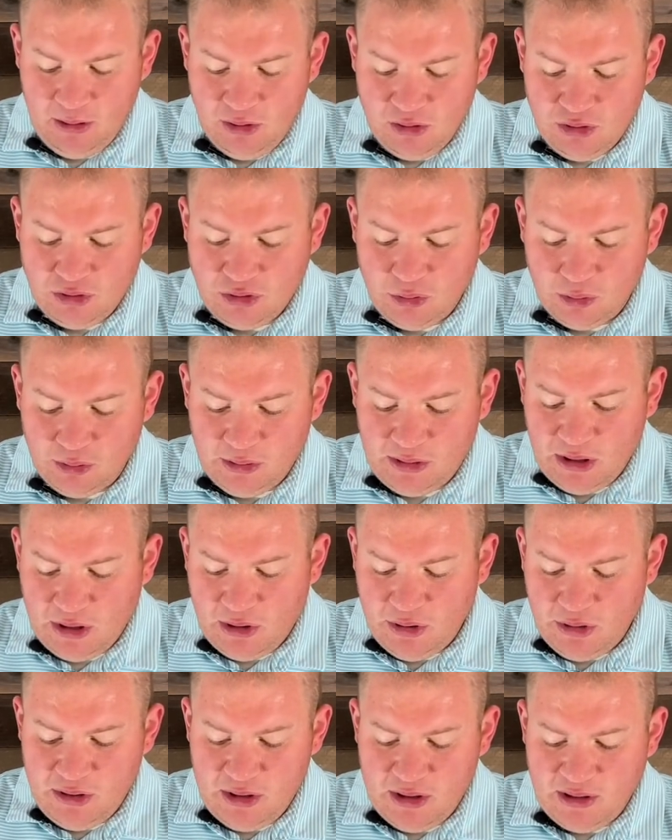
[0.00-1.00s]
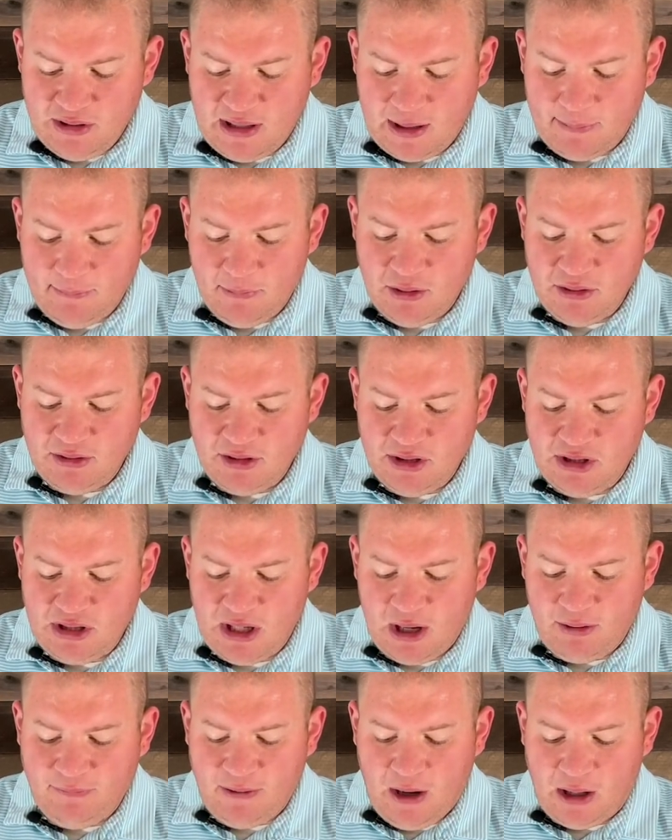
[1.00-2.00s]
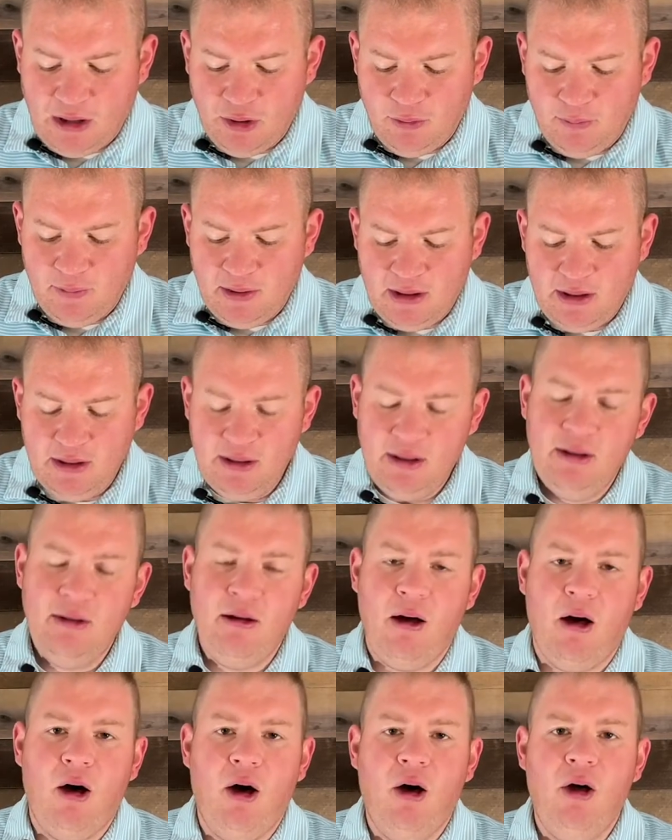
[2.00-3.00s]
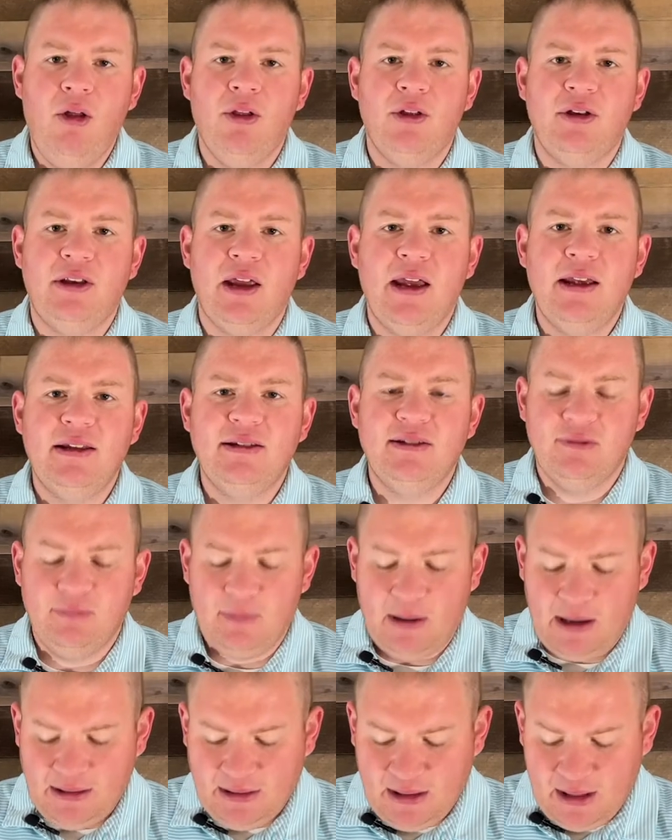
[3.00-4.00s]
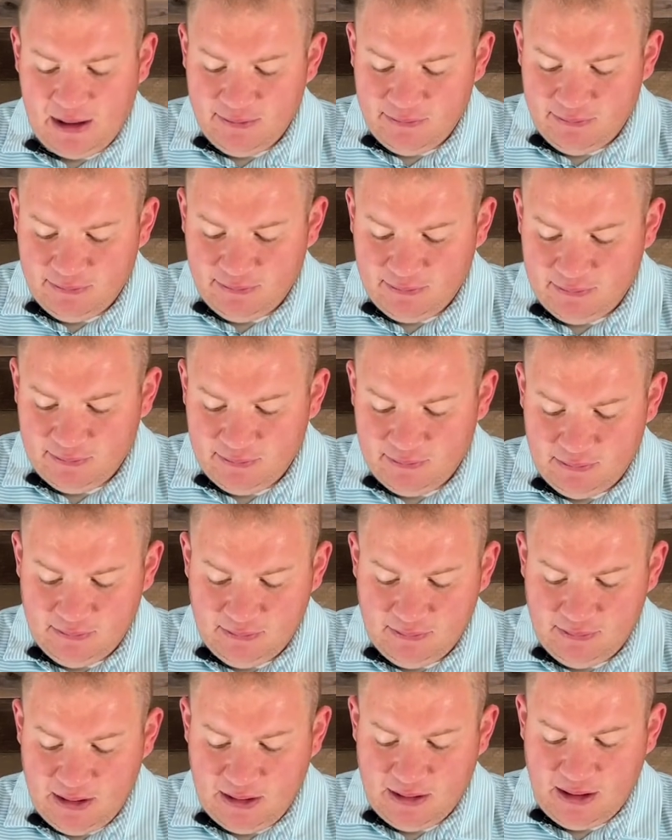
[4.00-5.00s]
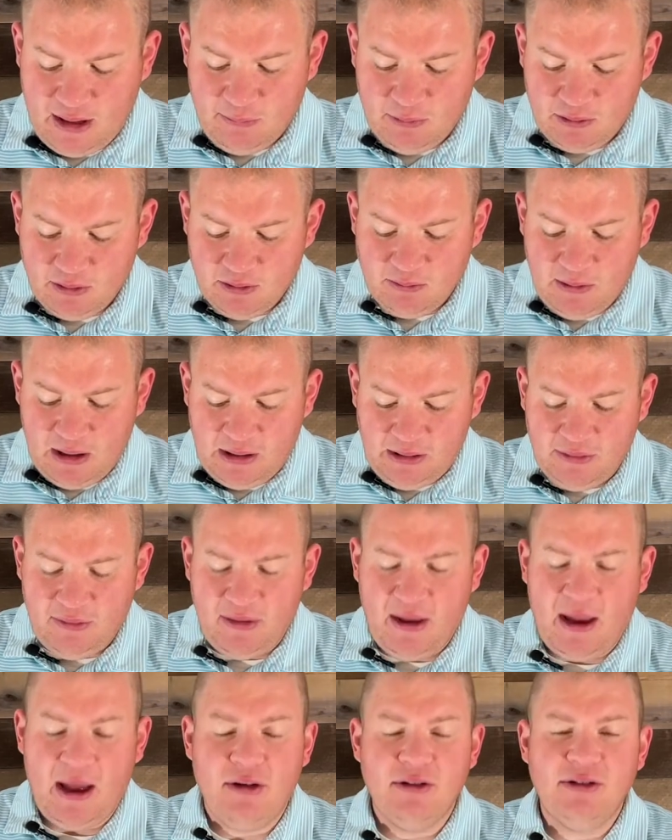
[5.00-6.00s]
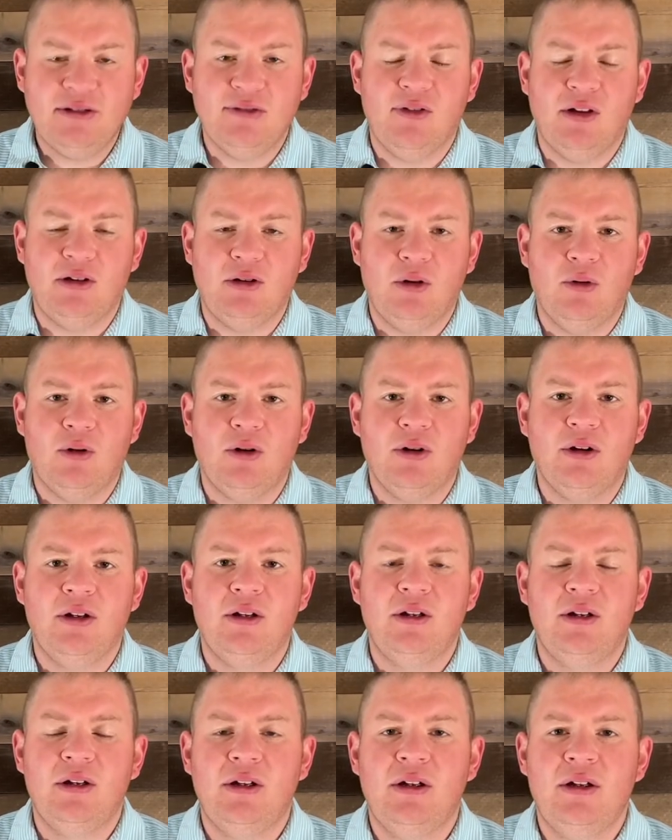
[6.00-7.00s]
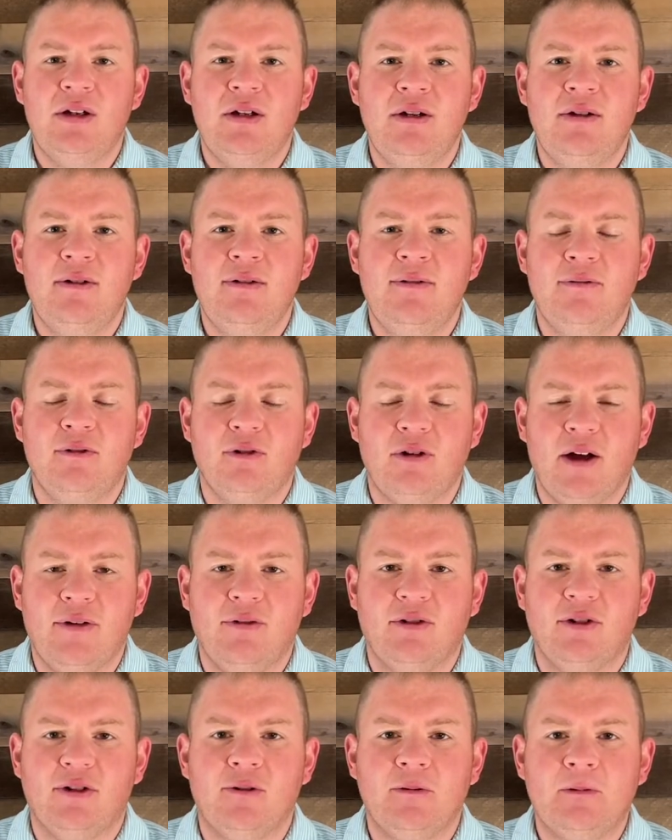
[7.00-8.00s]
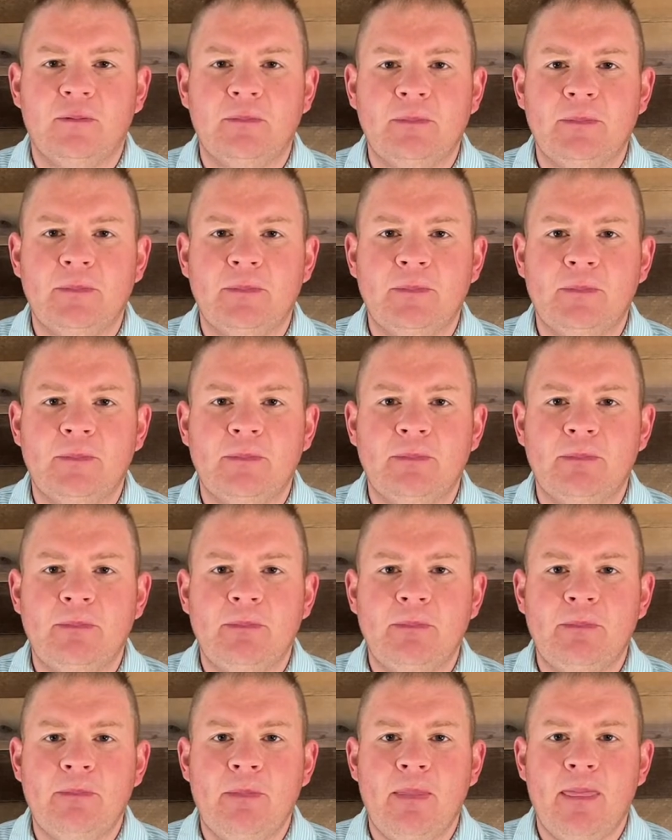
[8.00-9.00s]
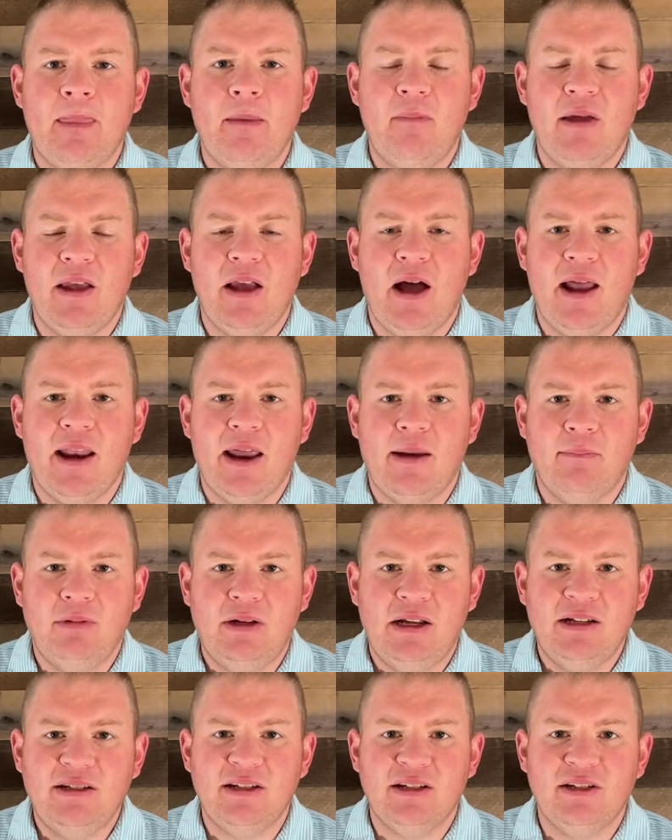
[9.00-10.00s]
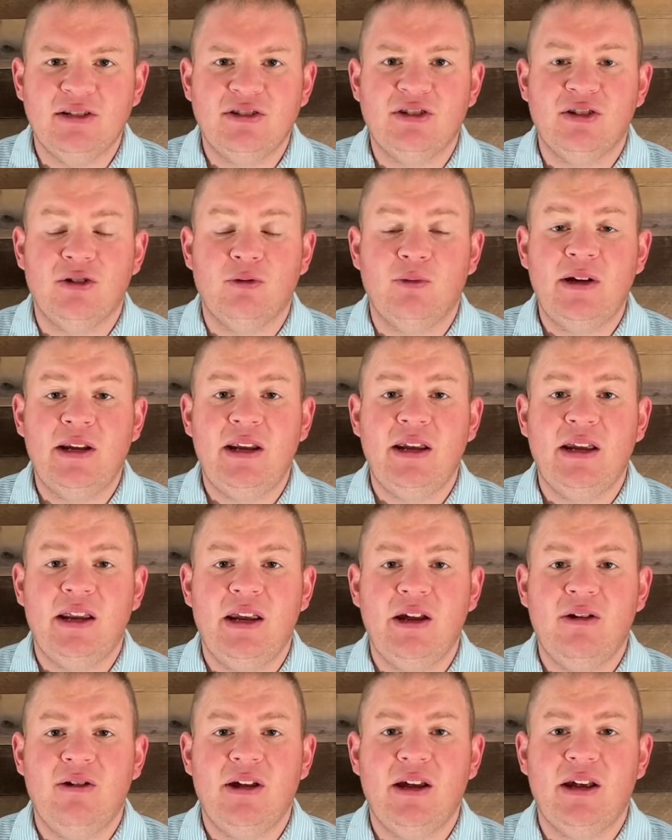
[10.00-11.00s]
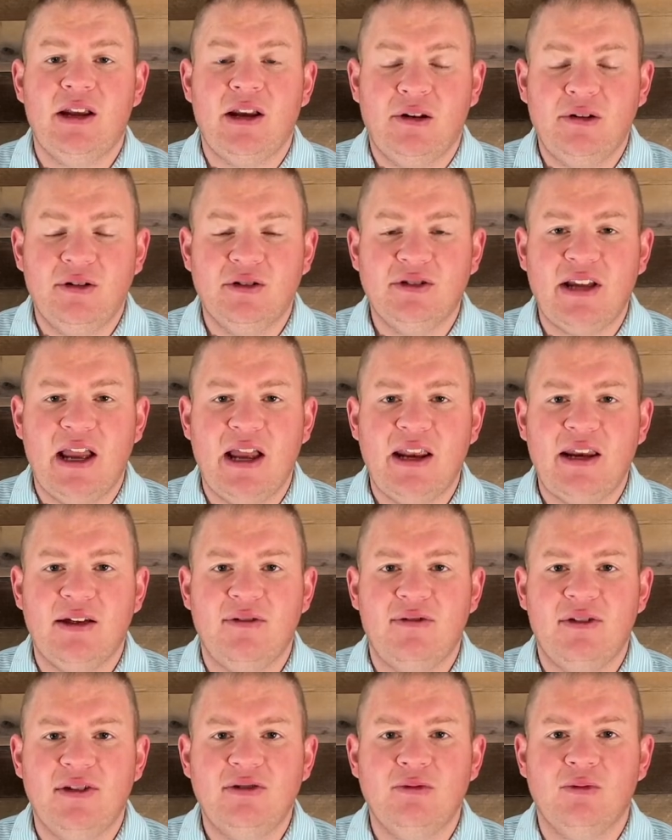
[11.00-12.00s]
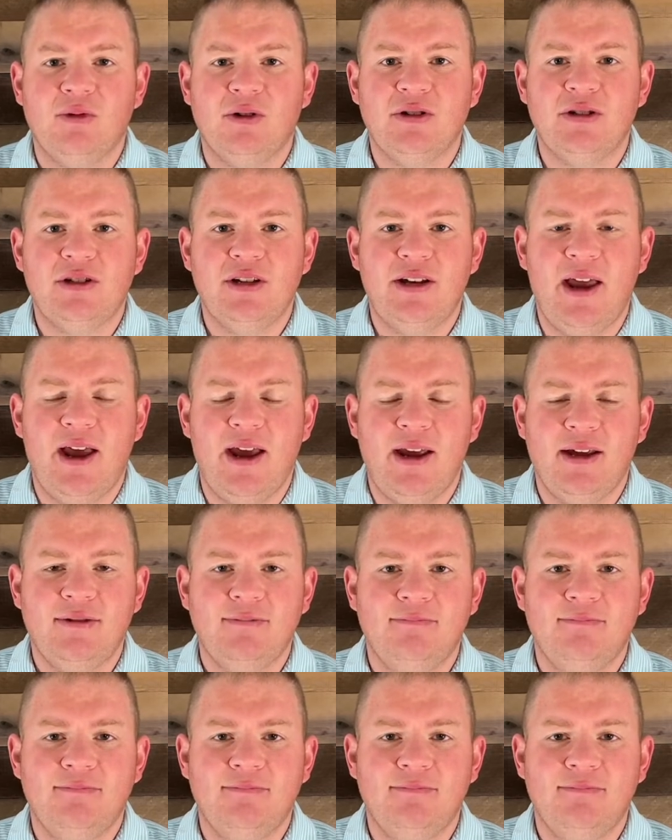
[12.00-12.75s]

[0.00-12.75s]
Surely goodness and mercy shall follow me all the days of my life, and I will dwell in the house of the Lord forever. May God add blessings to the reading, hearing, and understanding of this word today.